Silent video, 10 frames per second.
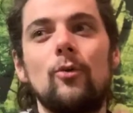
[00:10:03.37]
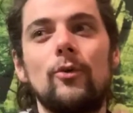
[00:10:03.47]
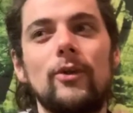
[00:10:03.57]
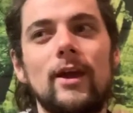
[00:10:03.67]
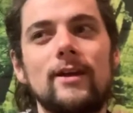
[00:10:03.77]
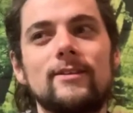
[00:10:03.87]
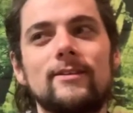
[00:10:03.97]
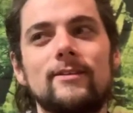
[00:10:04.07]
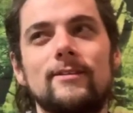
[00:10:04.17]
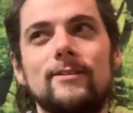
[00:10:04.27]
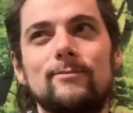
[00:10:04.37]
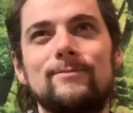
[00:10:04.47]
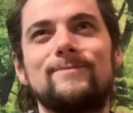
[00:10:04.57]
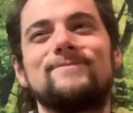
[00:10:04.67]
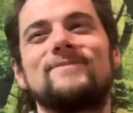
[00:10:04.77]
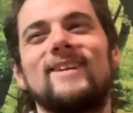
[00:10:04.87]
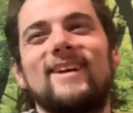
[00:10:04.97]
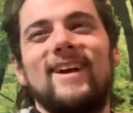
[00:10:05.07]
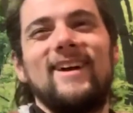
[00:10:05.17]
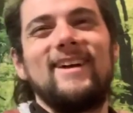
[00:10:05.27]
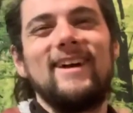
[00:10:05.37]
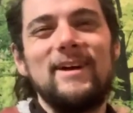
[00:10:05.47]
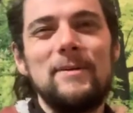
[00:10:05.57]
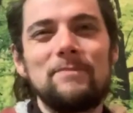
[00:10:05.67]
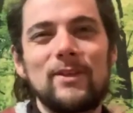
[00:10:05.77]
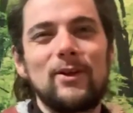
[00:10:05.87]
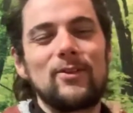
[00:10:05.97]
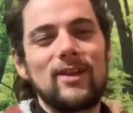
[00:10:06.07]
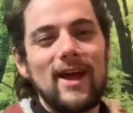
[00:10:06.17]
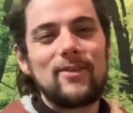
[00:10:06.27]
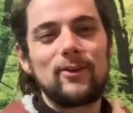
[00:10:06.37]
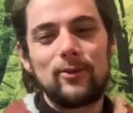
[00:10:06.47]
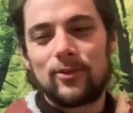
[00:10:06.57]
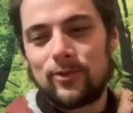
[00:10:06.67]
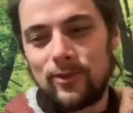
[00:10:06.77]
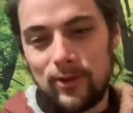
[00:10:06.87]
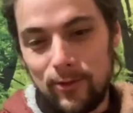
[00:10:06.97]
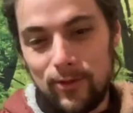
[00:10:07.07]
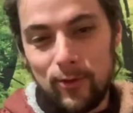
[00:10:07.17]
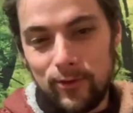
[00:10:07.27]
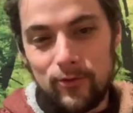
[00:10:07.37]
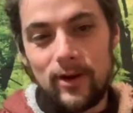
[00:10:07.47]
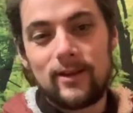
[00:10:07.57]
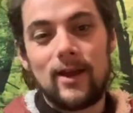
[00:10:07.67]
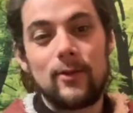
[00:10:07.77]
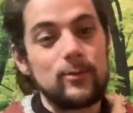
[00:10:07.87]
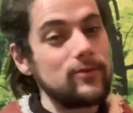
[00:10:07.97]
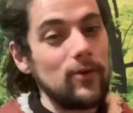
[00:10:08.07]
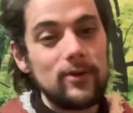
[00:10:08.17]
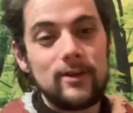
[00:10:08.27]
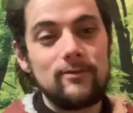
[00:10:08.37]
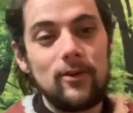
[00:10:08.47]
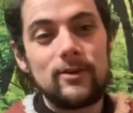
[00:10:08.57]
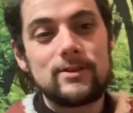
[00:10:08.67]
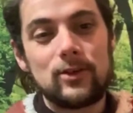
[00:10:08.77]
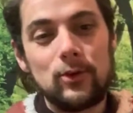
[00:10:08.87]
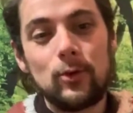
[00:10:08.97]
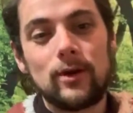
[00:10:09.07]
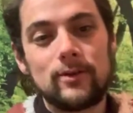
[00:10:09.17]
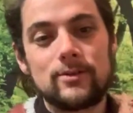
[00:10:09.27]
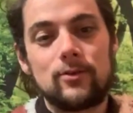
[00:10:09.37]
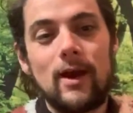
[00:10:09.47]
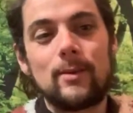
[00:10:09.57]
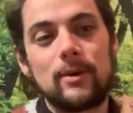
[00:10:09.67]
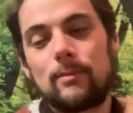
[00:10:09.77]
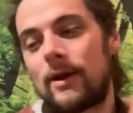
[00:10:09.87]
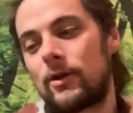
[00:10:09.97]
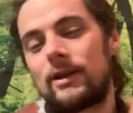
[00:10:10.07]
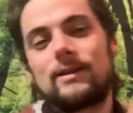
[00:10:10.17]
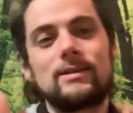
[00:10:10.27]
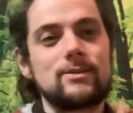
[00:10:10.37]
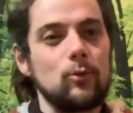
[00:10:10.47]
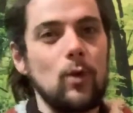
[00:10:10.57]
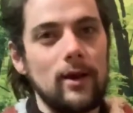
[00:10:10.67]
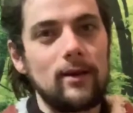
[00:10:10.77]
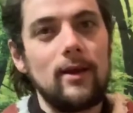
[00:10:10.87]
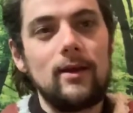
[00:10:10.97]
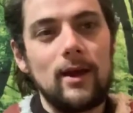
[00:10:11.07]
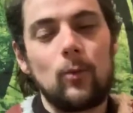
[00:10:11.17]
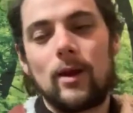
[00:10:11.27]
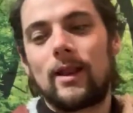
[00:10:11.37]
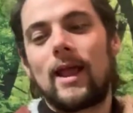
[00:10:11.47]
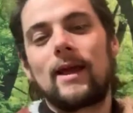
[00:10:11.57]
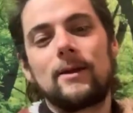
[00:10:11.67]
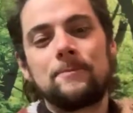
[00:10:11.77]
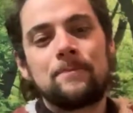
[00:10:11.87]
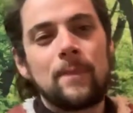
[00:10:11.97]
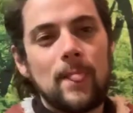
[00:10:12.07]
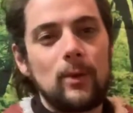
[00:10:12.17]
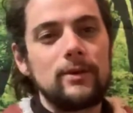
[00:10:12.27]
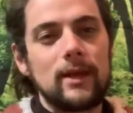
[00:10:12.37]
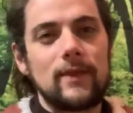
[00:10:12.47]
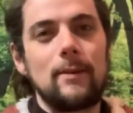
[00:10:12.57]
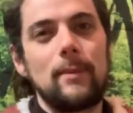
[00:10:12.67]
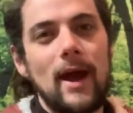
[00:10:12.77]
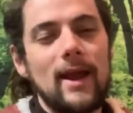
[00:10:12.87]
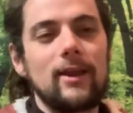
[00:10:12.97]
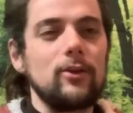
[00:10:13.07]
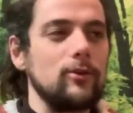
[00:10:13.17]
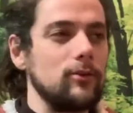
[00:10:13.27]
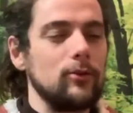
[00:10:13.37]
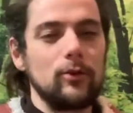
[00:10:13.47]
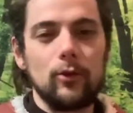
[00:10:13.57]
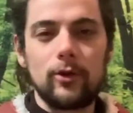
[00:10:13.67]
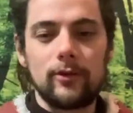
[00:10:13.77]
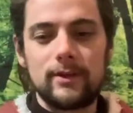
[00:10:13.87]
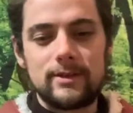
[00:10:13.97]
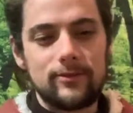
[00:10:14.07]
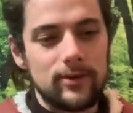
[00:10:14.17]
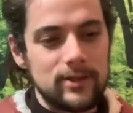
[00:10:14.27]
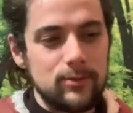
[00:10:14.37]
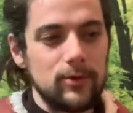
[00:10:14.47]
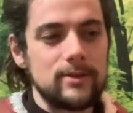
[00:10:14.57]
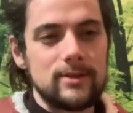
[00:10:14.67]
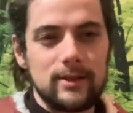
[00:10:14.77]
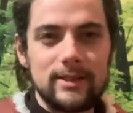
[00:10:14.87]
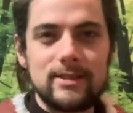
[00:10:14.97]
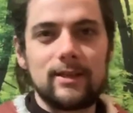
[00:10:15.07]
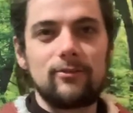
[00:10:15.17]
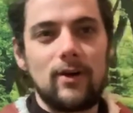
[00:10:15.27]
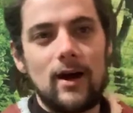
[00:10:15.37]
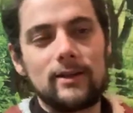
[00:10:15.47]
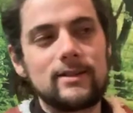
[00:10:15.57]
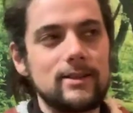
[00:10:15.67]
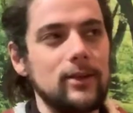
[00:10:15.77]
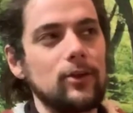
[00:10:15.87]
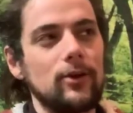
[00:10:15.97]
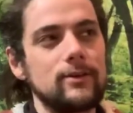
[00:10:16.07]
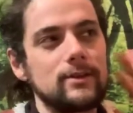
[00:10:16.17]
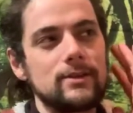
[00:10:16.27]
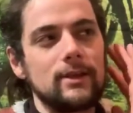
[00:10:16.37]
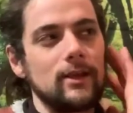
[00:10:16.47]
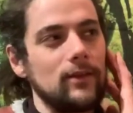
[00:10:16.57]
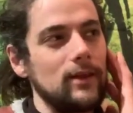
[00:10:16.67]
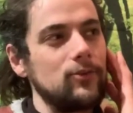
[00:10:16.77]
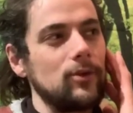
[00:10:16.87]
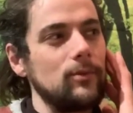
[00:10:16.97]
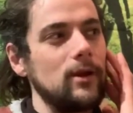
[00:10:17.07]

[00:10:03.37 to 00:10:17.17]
the answers. You know, the line that you thought you treaded down that was very, very secure is great, but it might only exist at one layer. When you take that back and you look at these different experiences, listening far, listening close, listening at the eardrum,